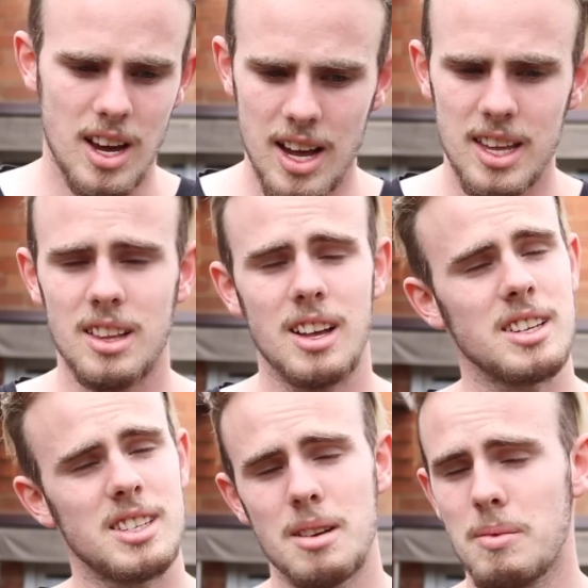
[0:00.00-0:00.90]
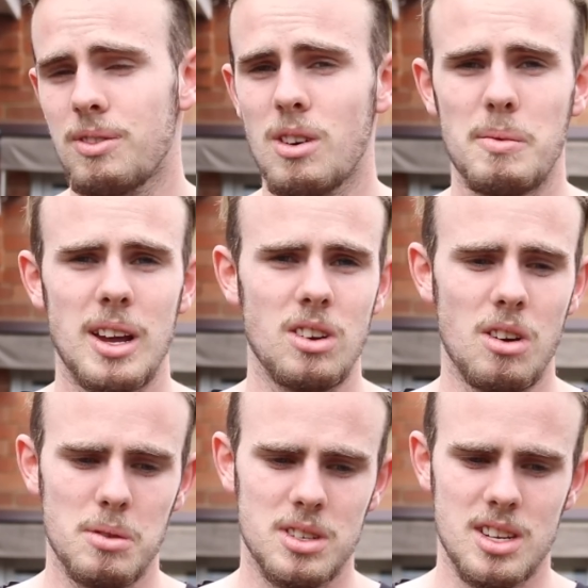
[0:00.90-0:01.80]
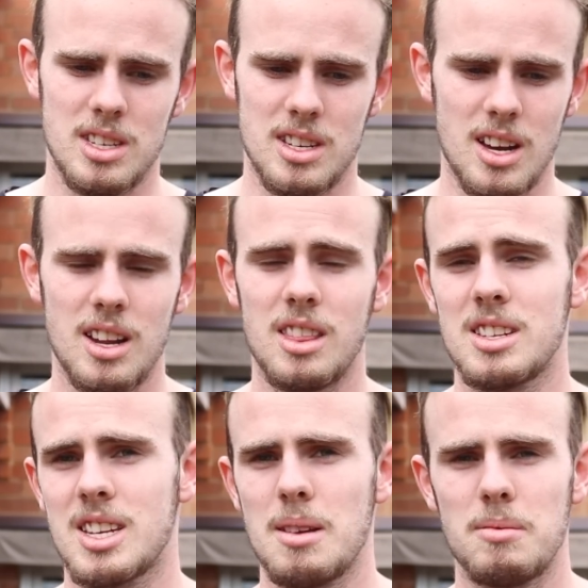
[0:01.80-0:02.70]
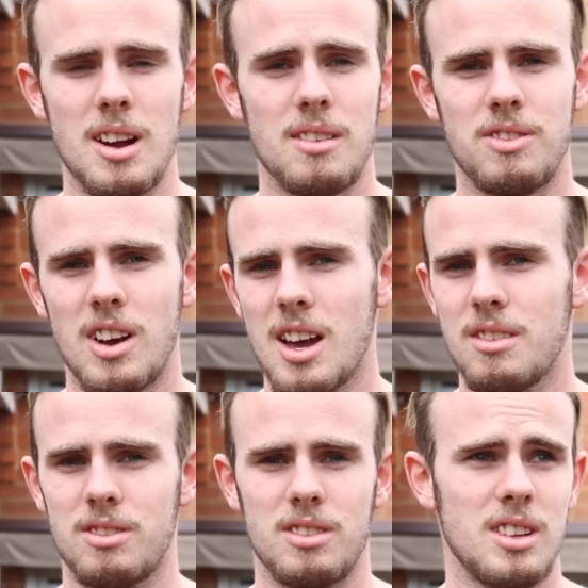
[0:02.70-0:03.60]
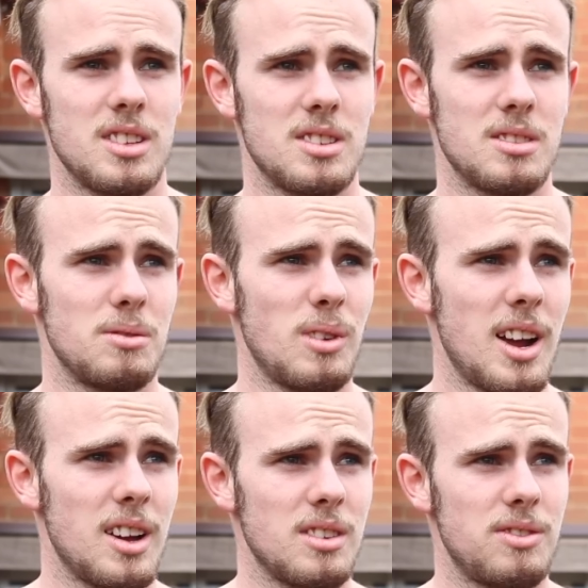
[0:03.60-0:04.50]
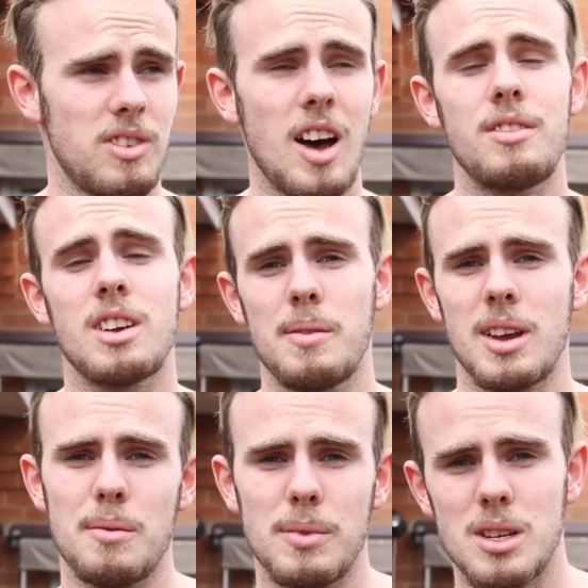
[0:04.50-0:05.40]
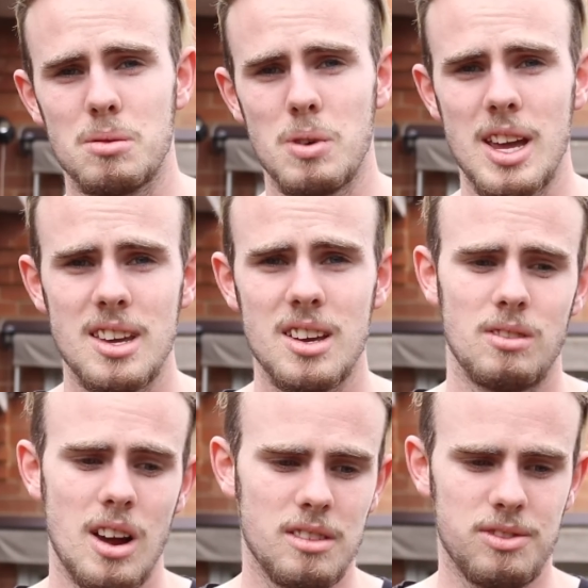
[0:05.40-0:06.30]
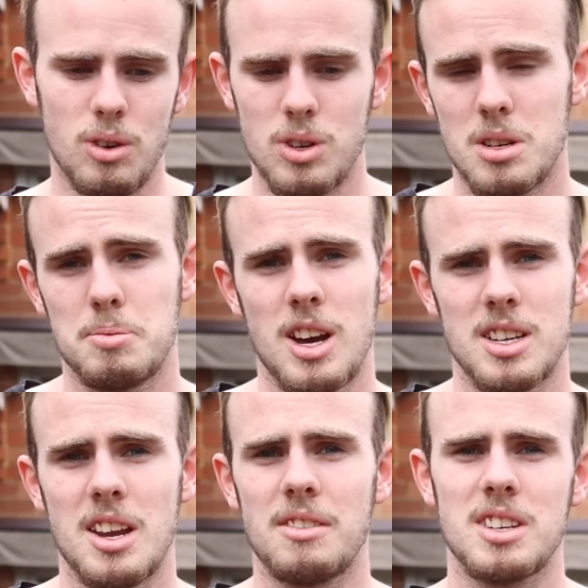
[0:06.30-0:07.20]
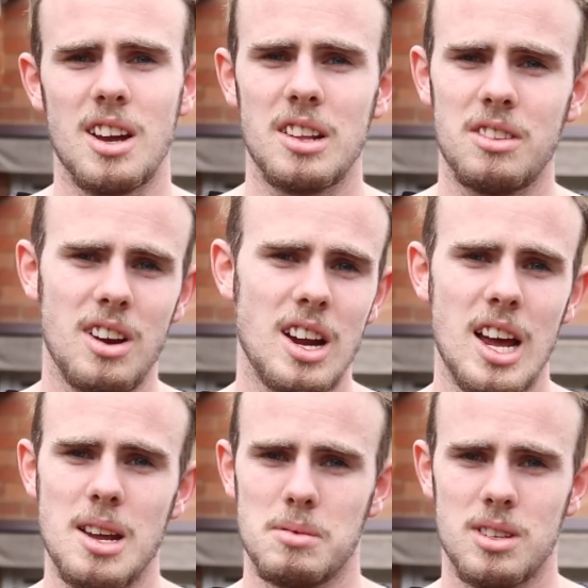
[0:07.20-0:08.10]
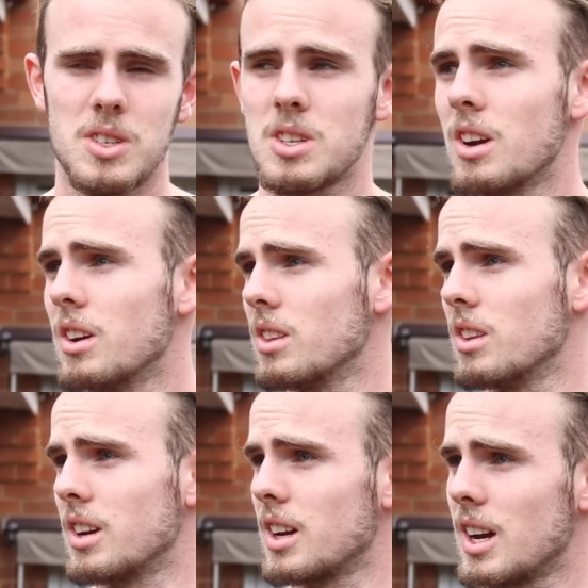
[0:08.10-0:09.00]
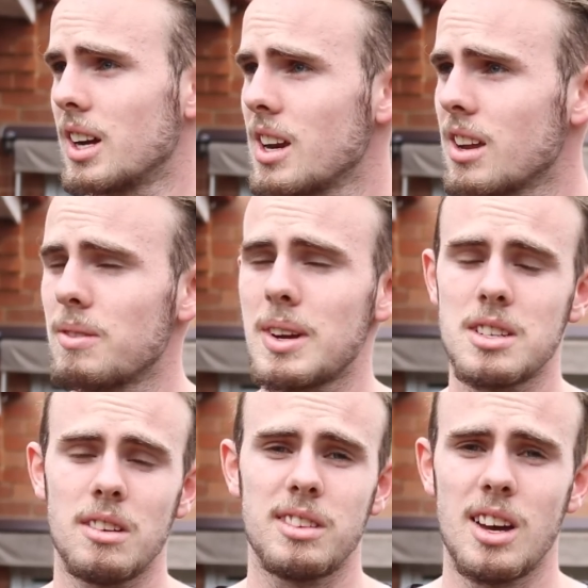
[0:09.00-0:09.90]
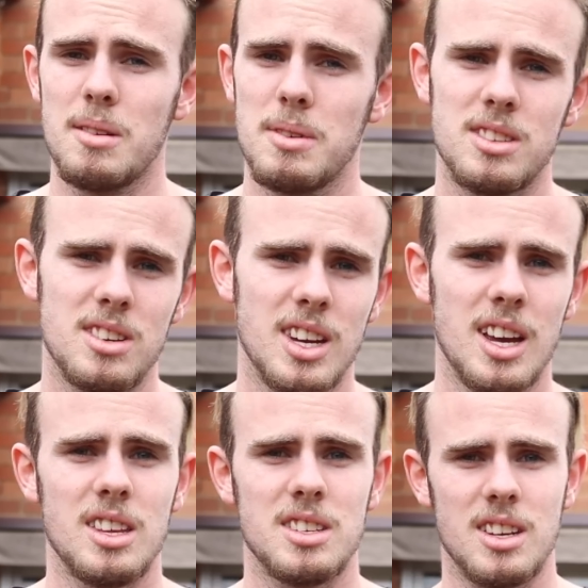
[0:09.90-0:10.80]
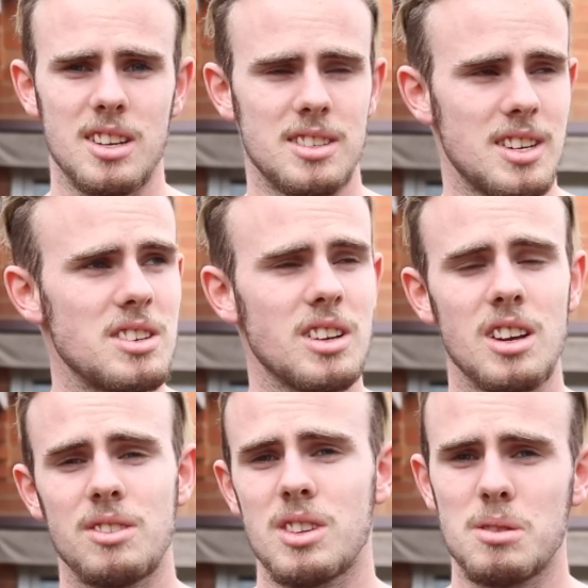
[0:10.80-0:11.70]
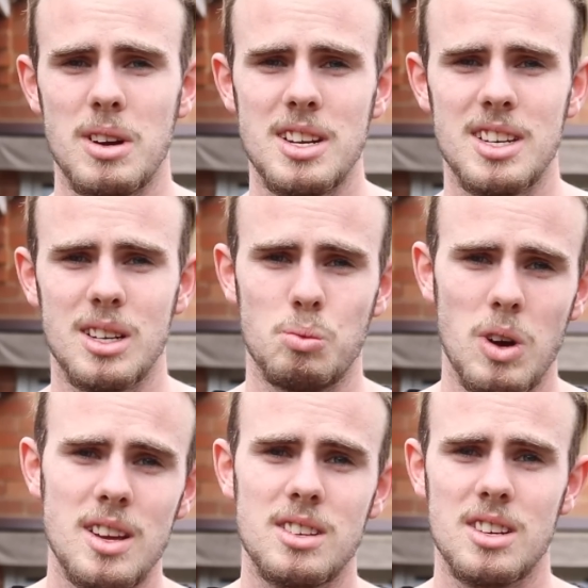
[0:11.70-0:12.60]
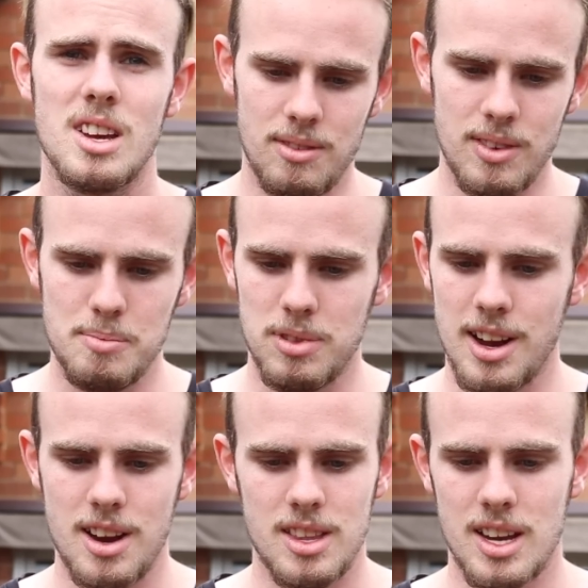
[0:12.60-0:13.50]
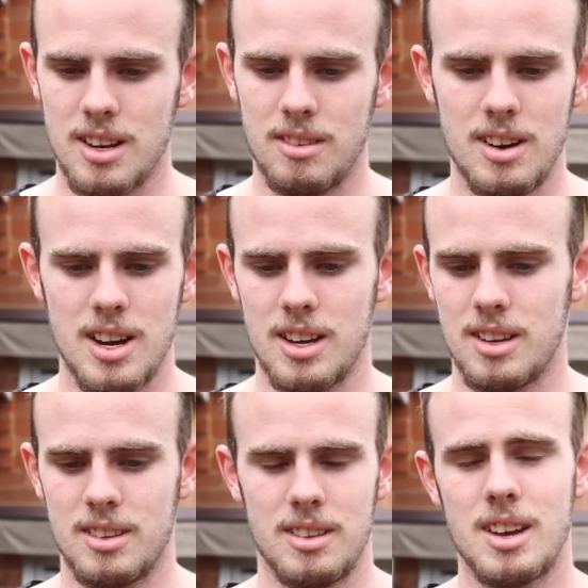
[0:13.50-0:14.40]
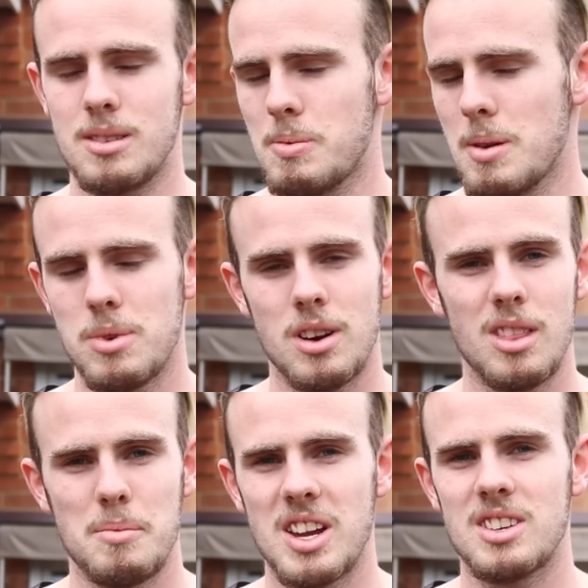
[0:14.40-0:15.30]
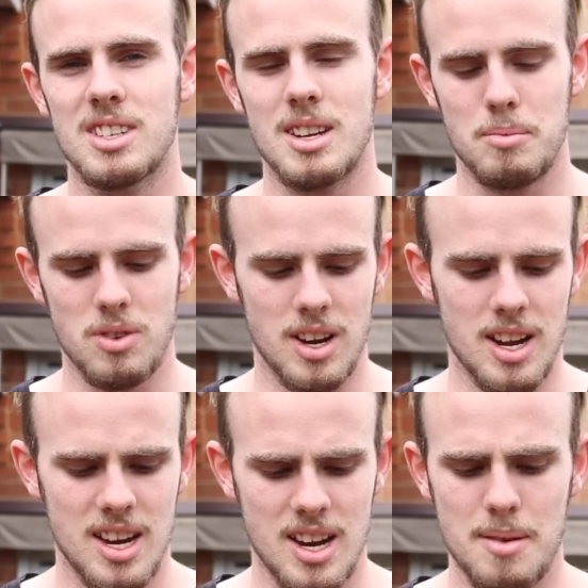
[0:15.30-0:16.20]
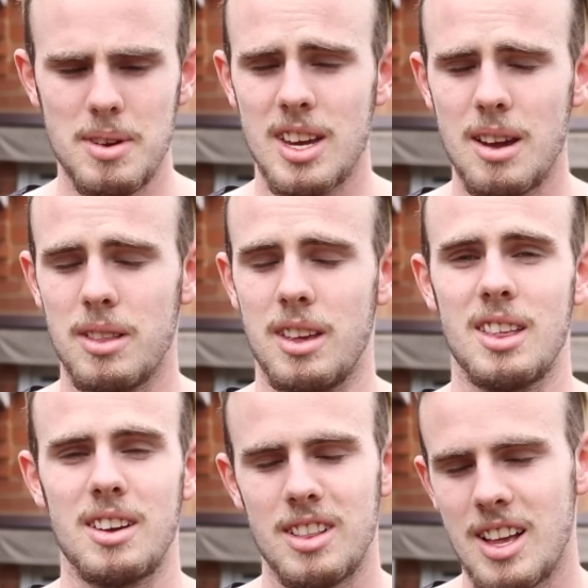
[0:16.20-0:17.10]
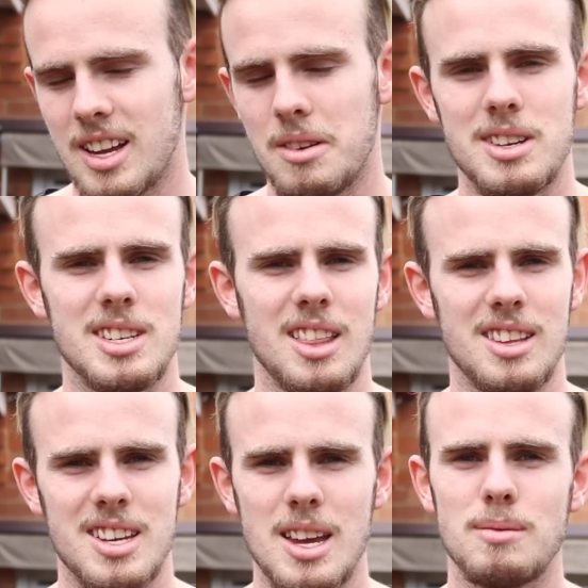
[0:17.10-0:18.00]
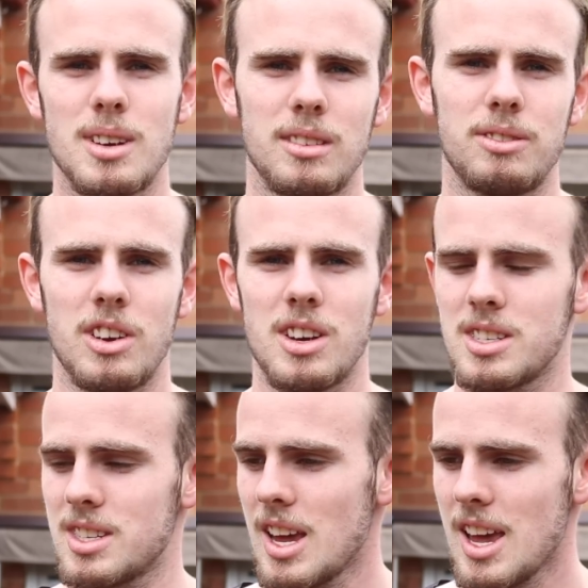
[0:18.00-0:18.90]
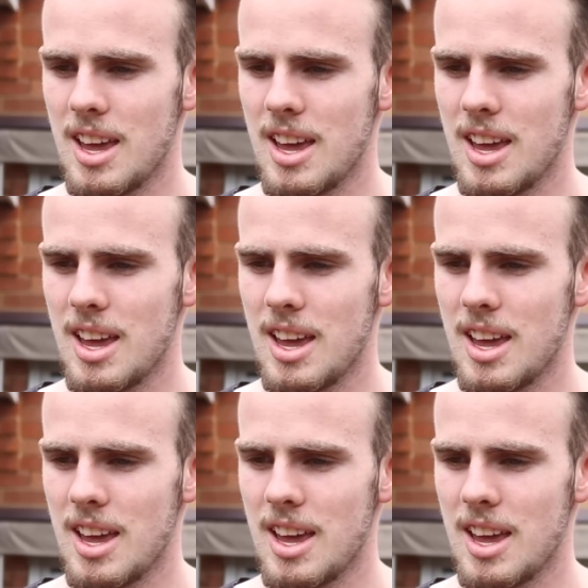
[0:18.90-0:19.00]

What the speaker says: I said before, my goal was to start in this team round five. It's round five coming up this week. Round four just passed. I've started three games. So look, I'm going to give myself time. It's okay. This season goes for 26 weeks. Every player in their career has been put on the bench at some point, and I'm okay with it. Like I always say, the team comes first.